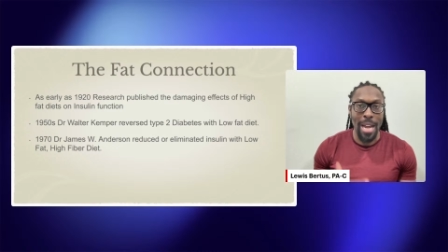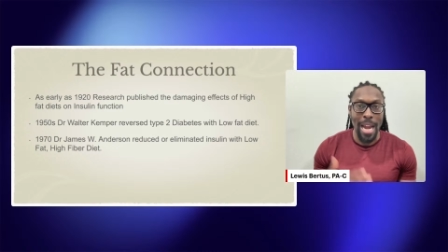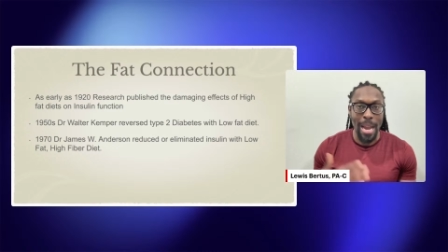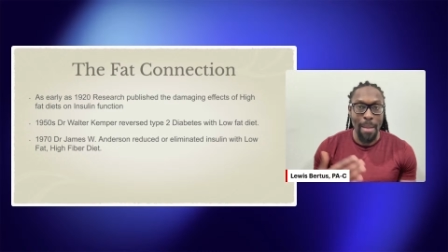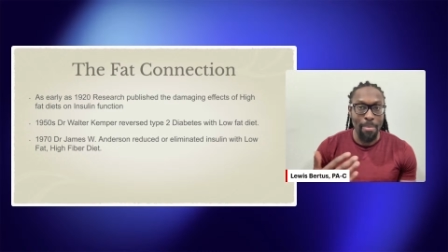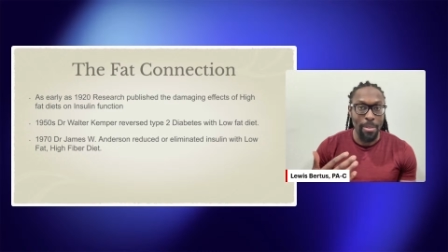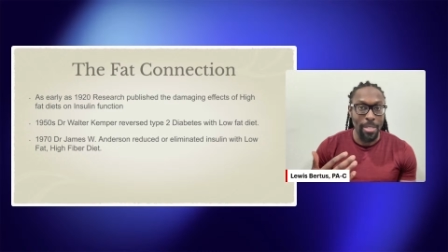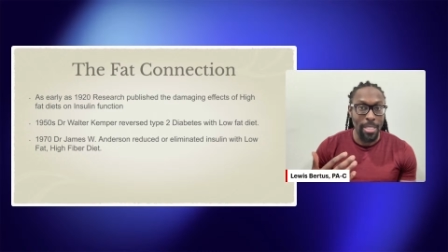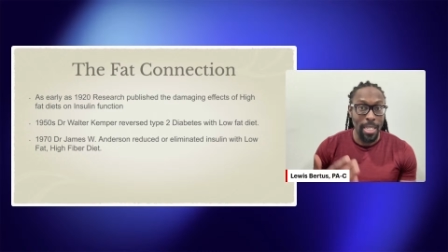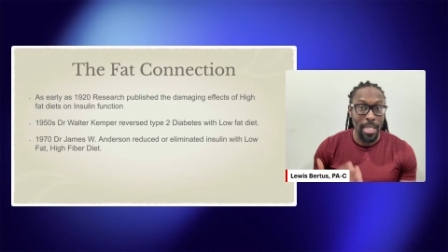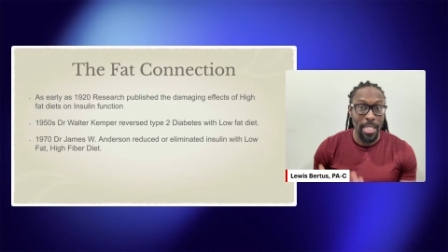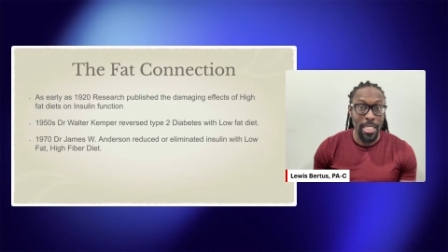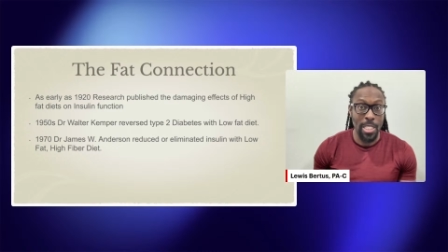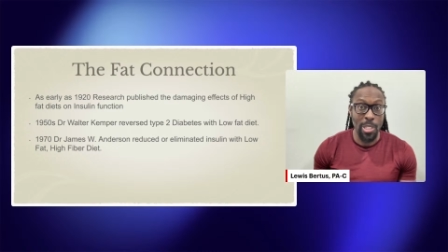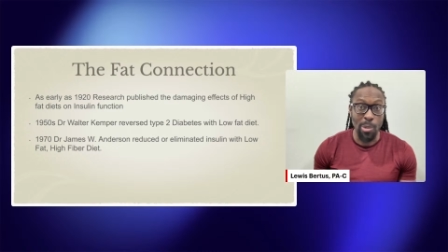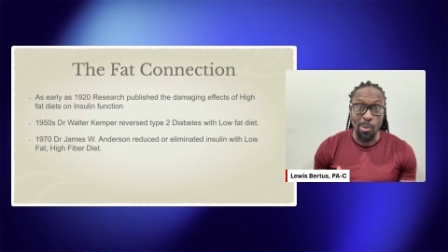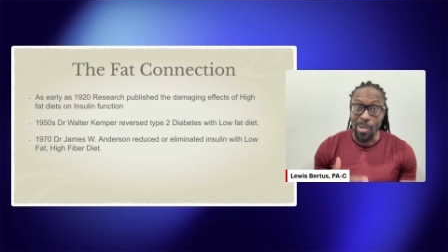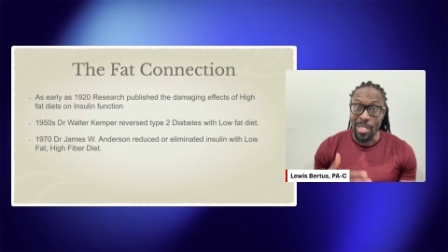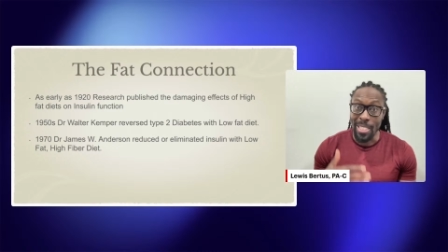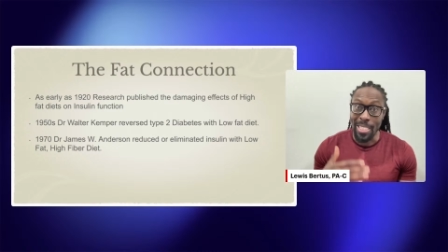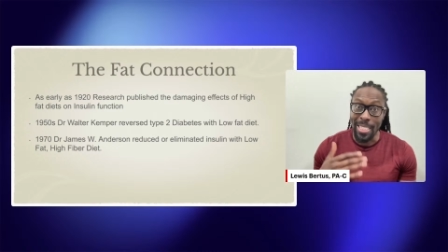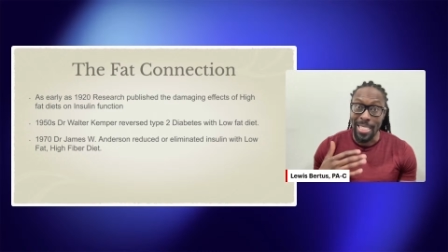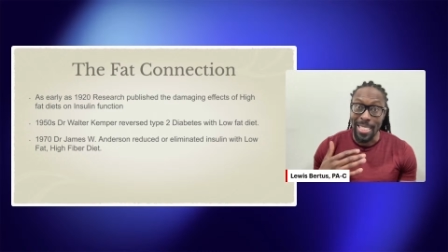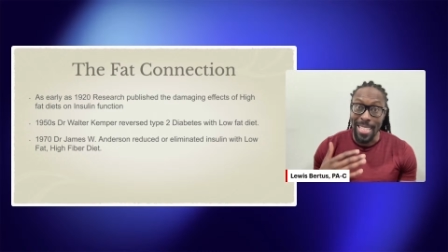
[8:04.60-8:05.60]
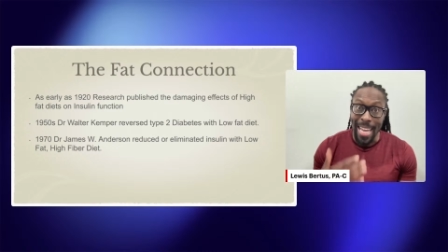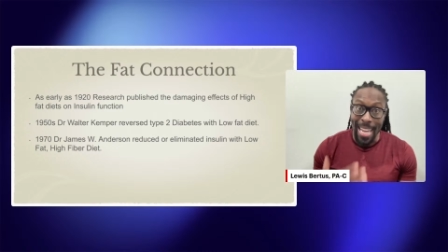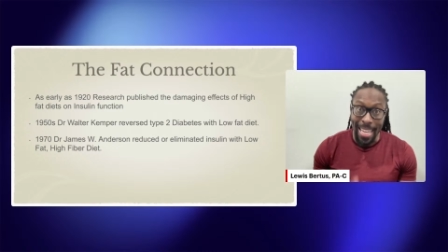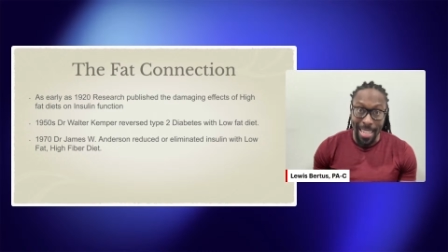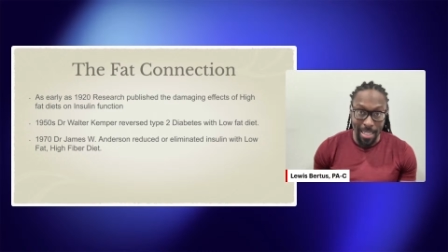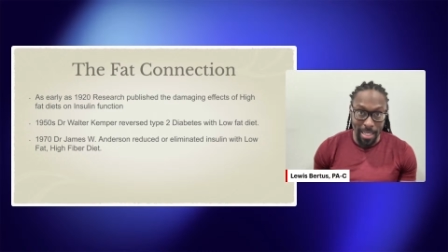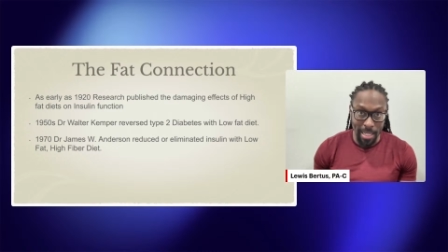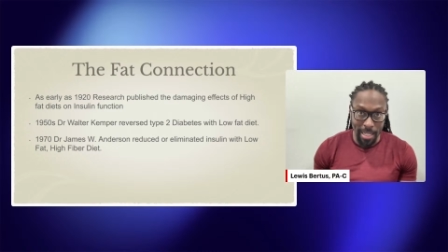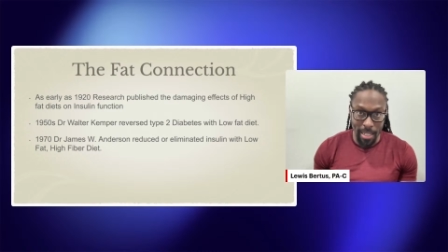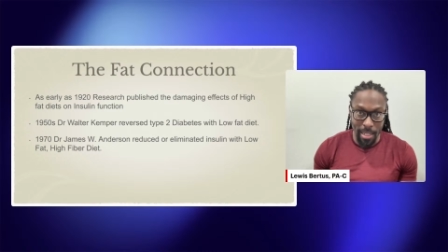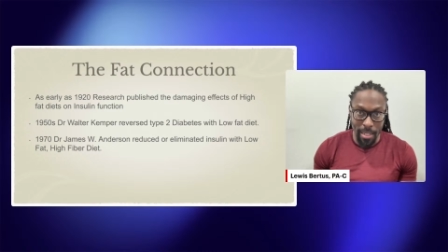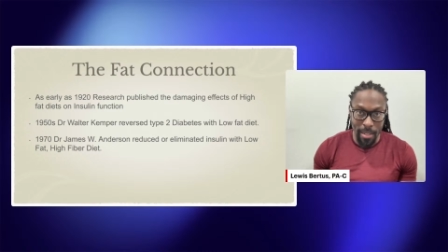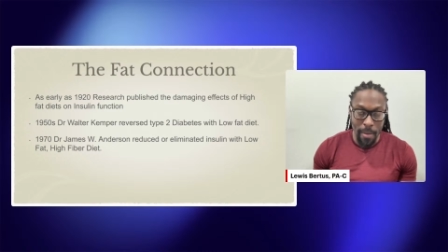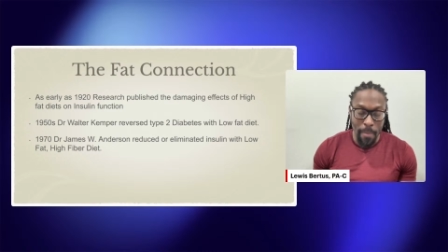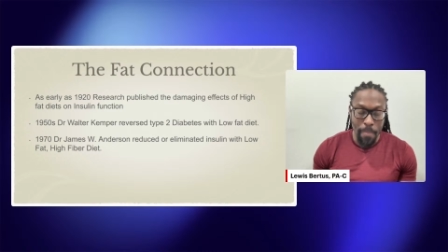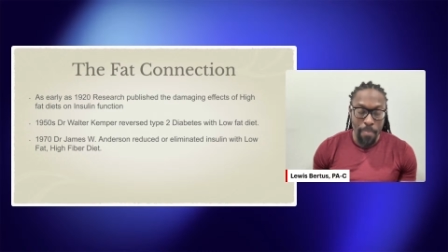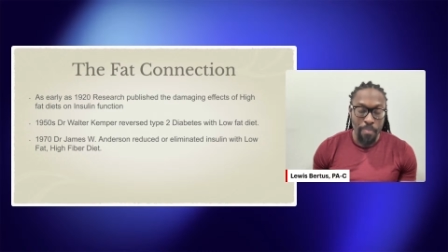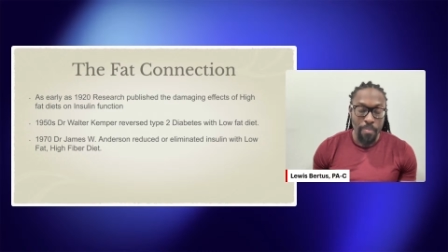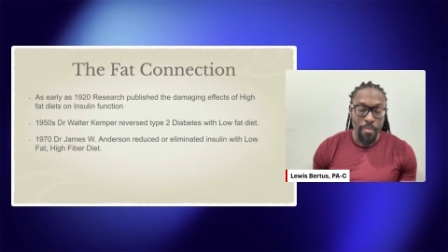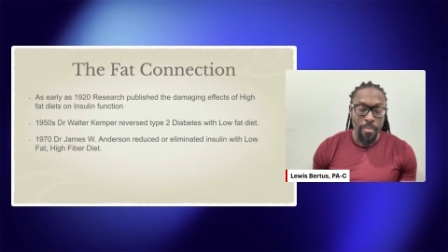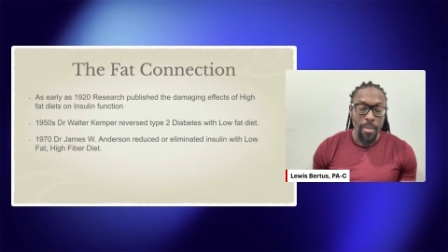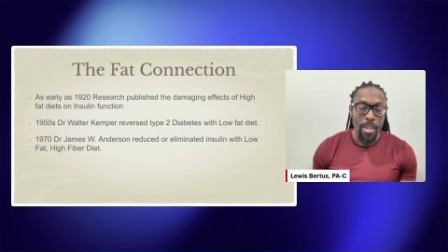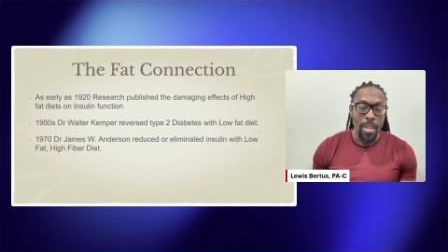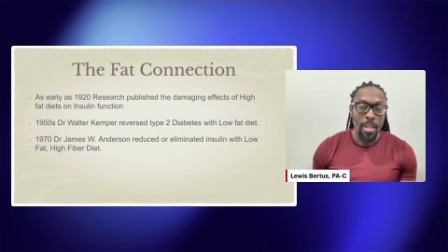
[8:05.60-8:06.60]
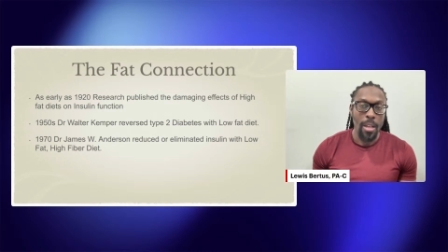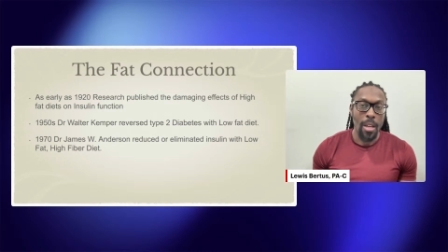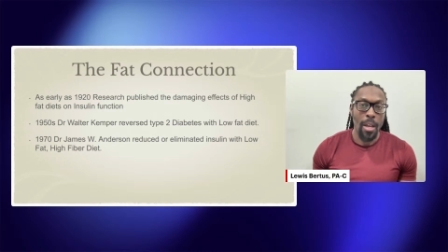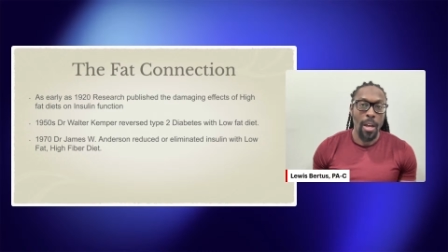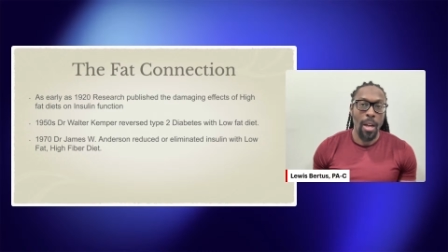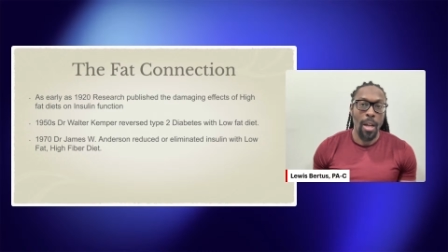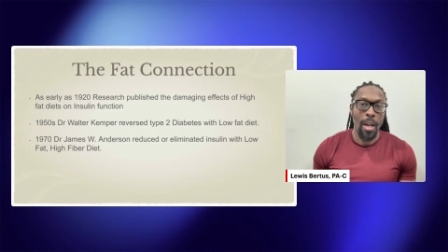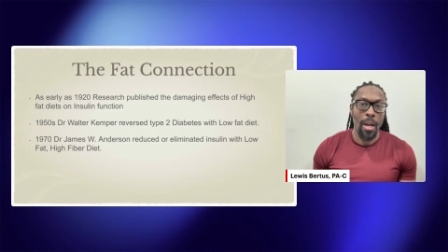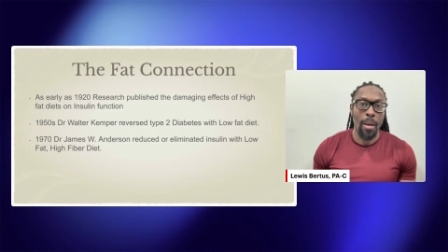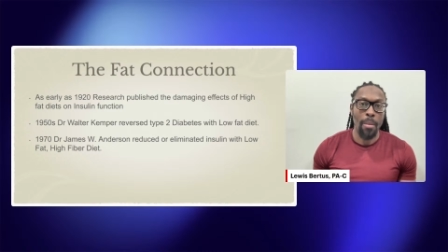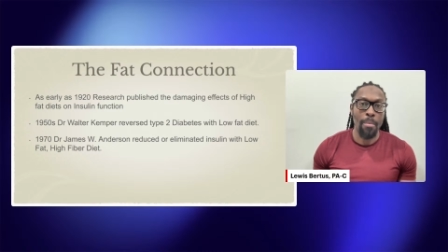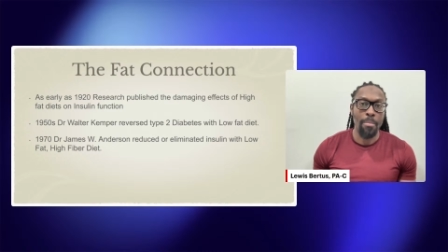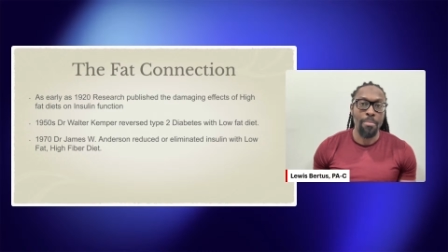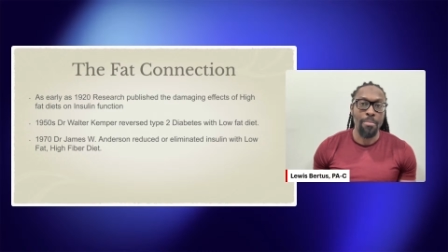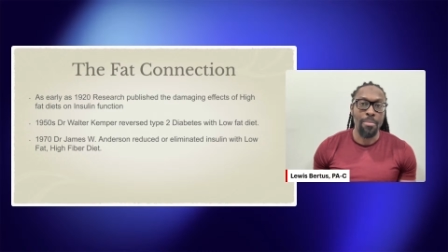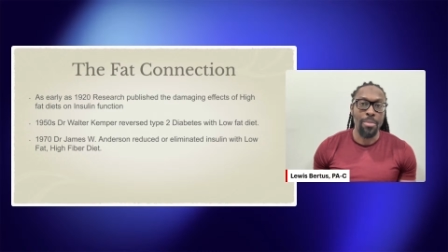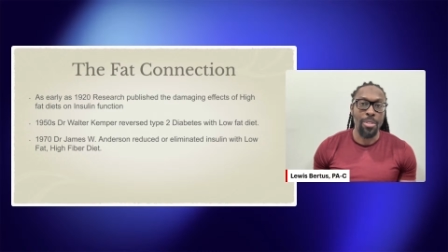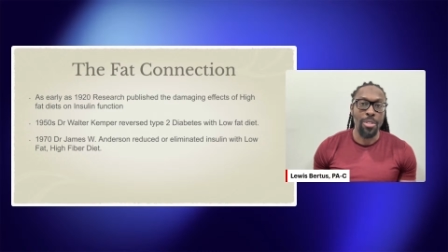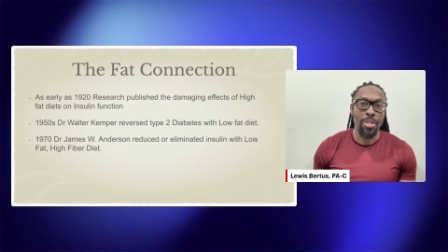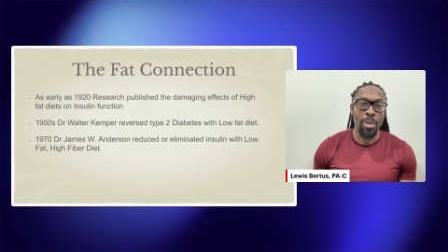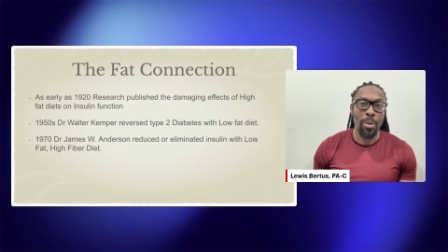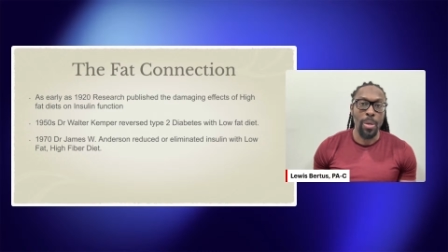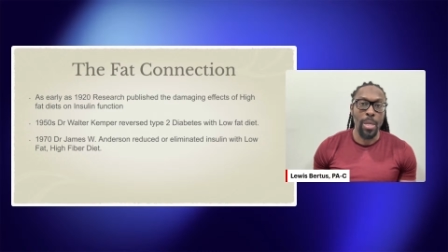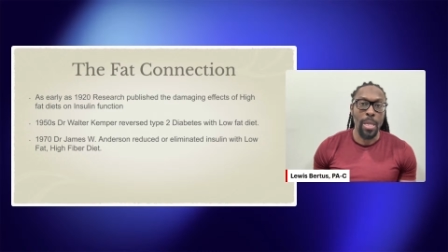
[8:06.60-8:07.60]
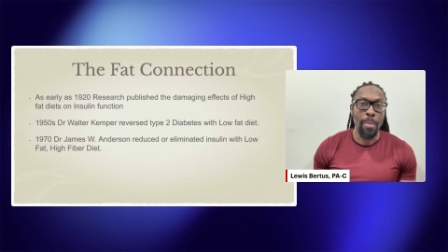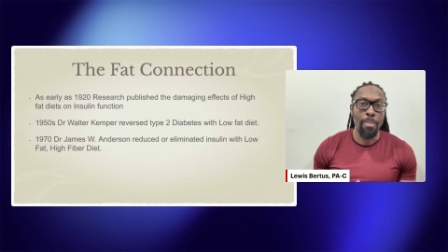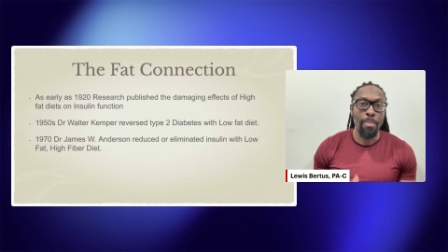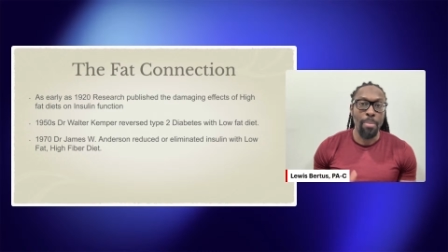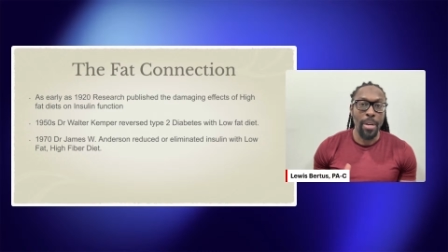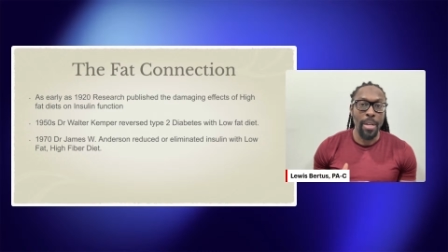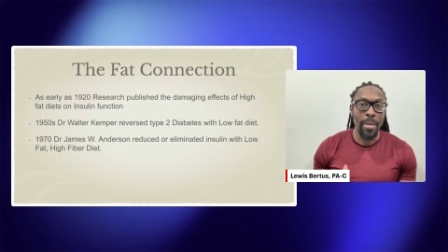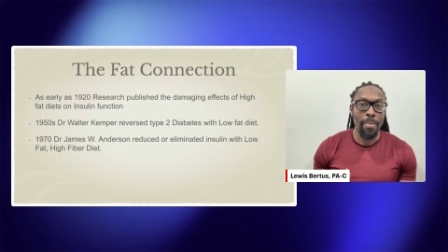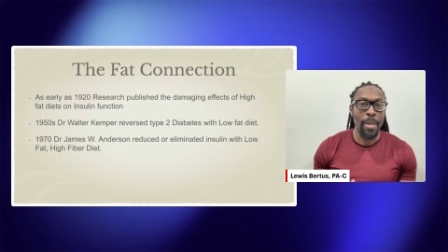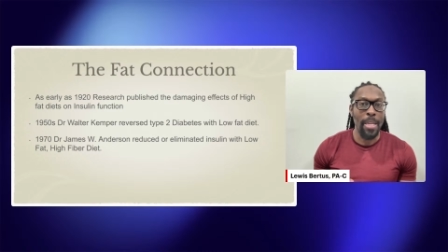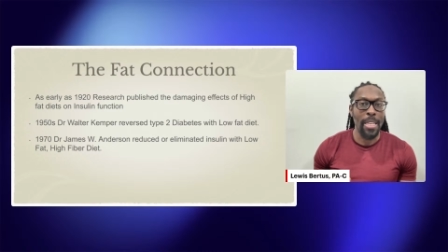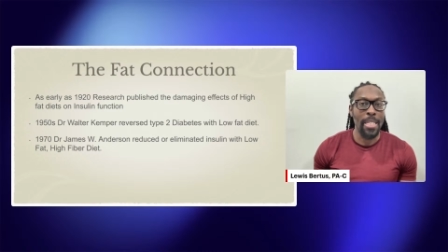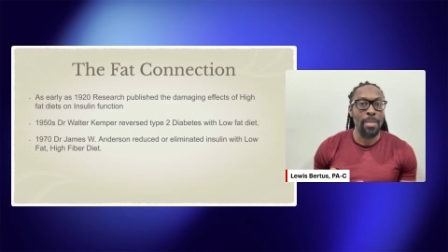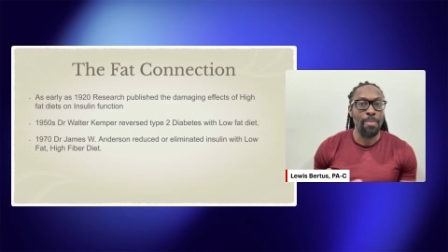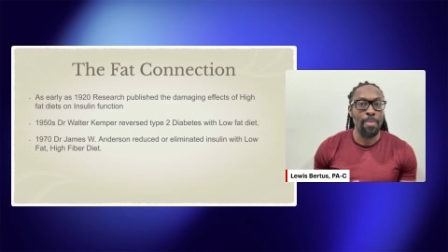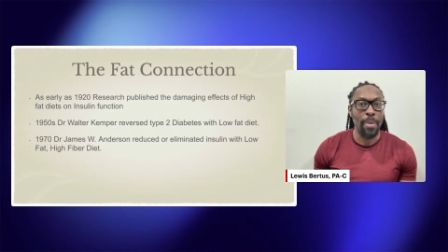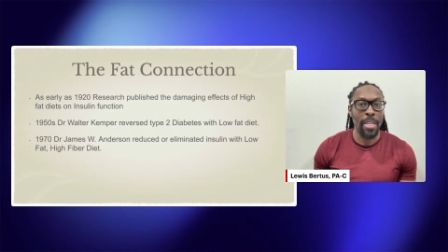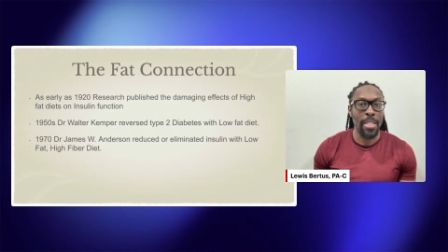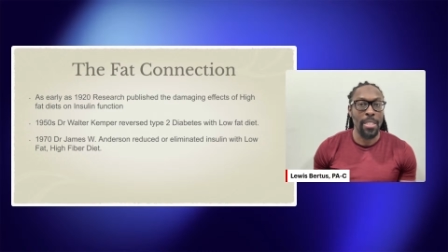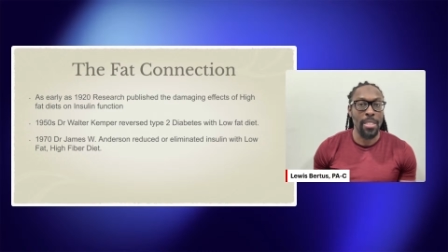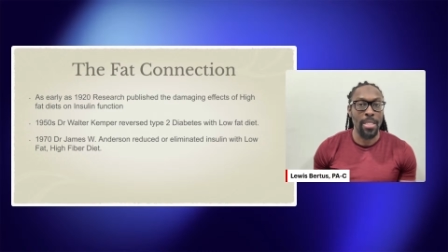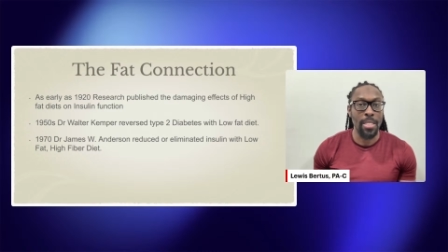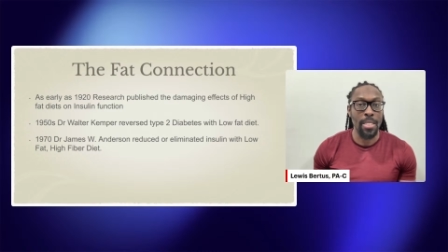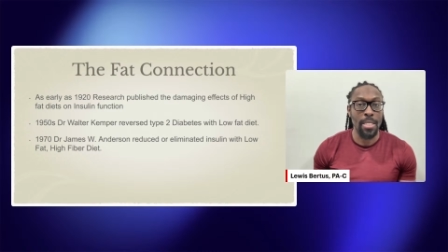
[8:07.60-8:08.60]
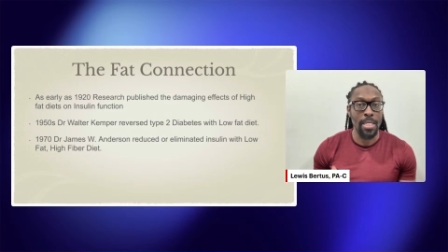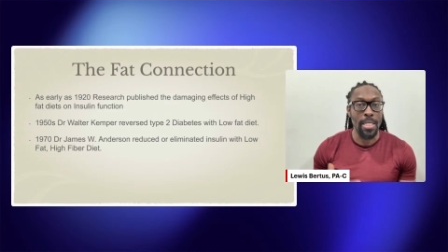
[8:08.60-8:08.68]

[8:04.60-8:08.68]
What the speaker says: hypertension was deadly. So he put his patients,